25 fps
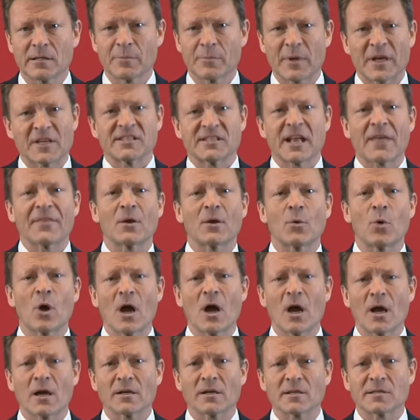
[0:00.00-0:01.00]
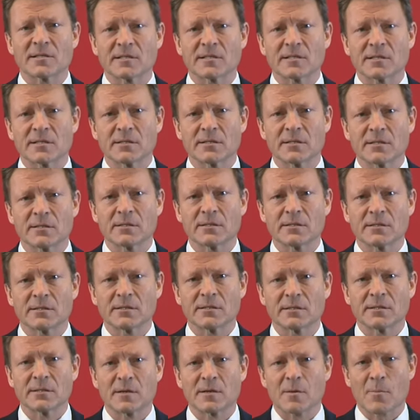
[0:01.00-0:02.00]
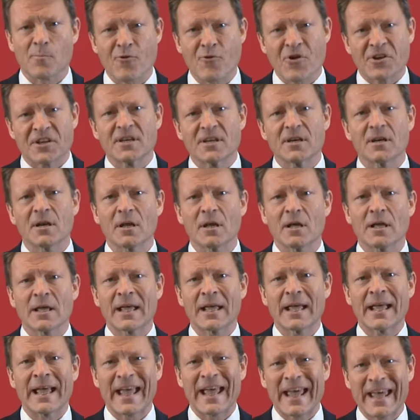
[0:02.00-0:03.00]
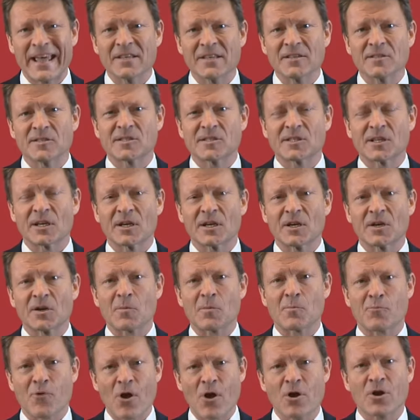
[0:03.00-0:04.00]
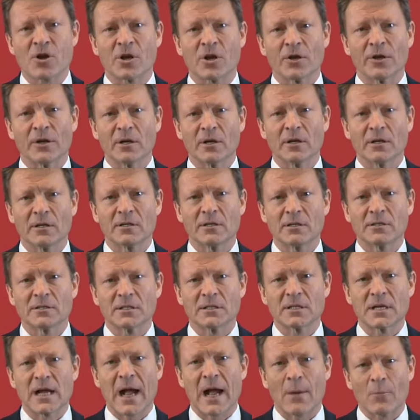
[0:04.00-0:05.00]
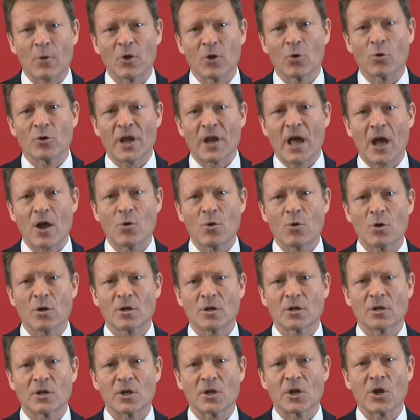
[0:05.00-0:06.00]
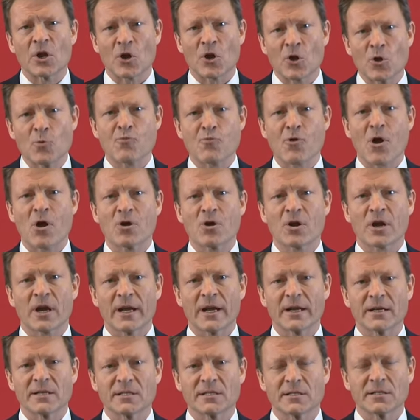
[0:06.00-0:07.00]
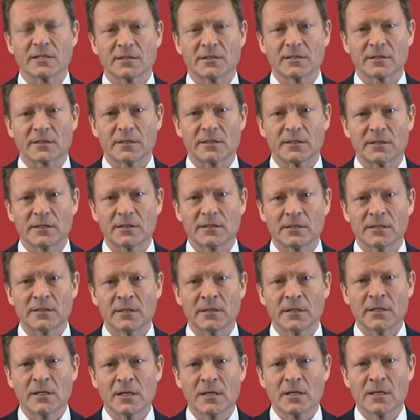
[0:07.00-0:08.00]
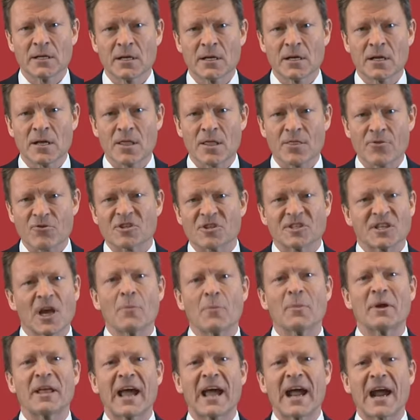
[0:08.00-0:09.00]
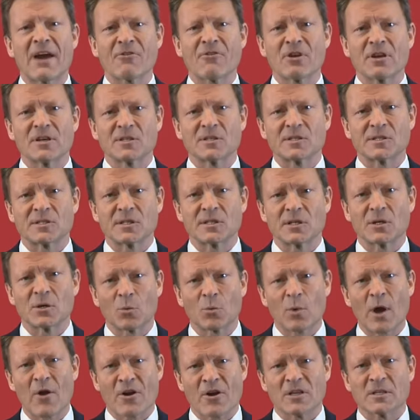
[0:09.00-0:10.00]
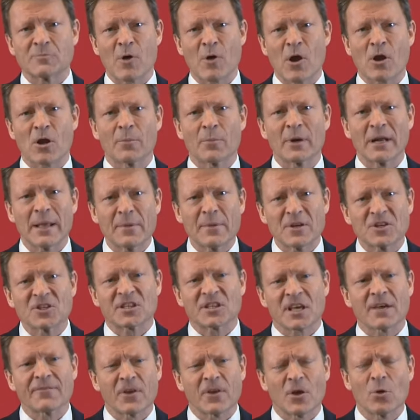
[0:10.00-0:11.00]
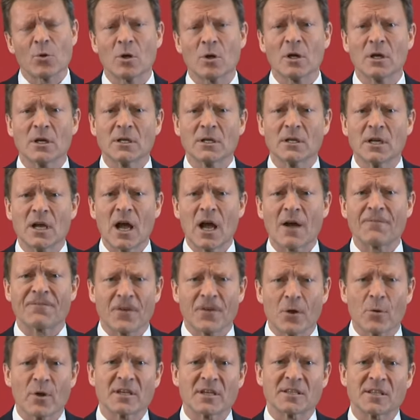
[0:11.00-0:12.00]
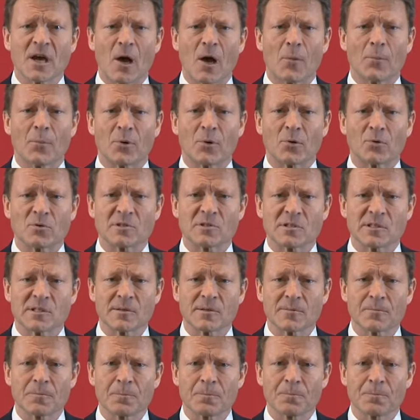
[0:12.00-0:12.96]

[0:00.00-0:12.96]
Because nothing works. Britain is broken. And we all know who broke it. There are so many areas where it's broken, but let me just give you a few examples.